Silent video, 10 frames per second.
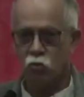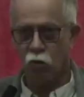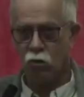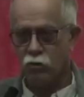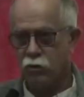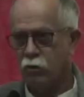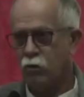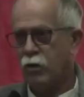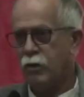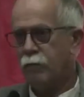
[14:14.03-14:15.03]
world
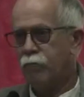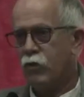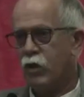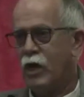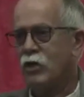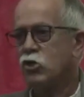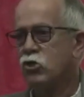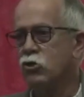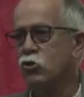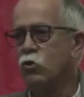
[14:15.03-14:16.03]
has
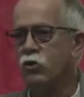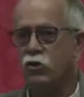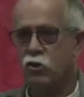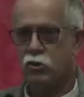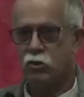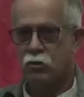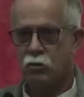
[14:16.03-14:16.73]
to do with this